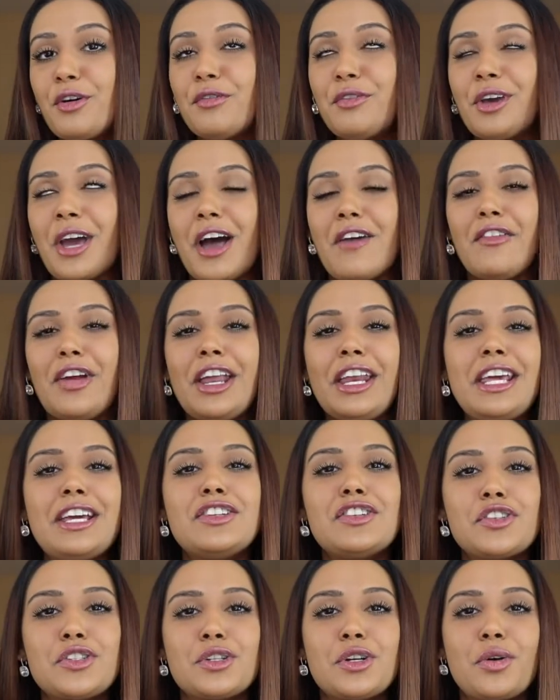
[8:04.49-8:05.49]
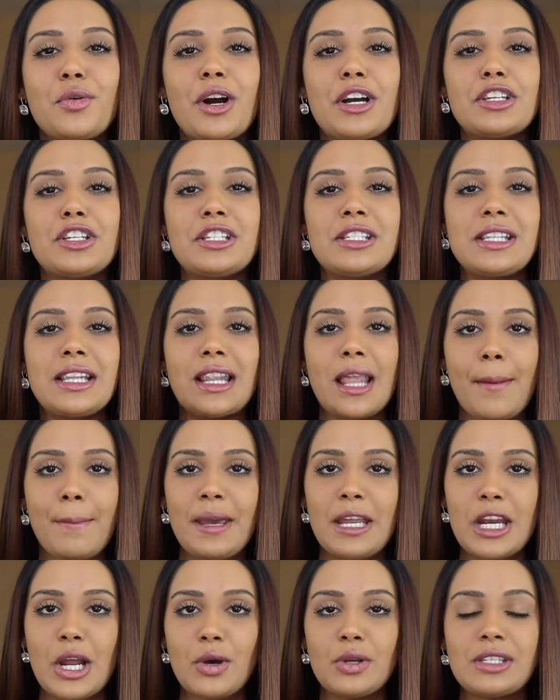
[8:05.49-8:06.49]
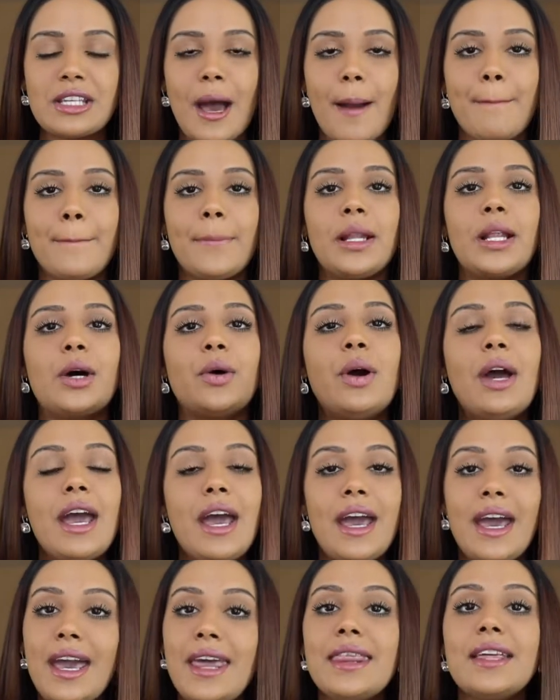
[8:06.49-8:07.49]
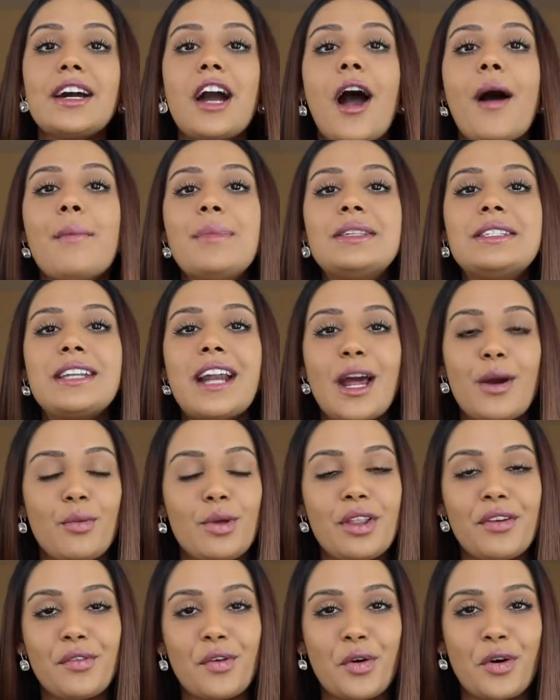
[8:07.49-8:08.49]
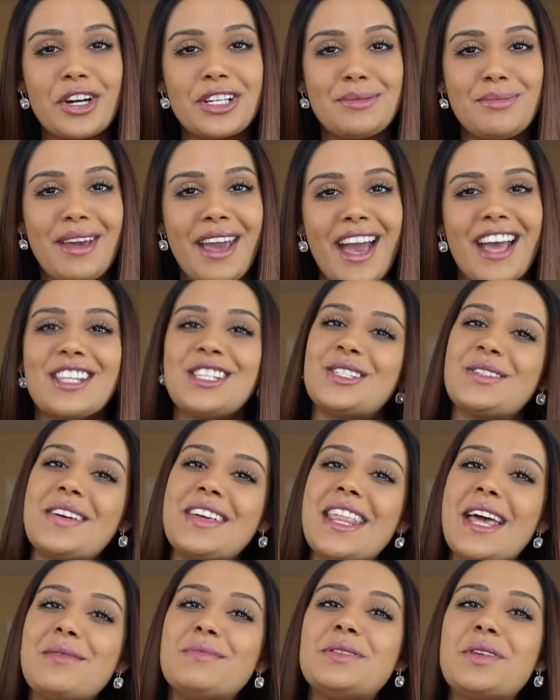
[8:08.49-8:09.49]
If you have any additional questions, let me know down below in the comments and I will of course be answering them.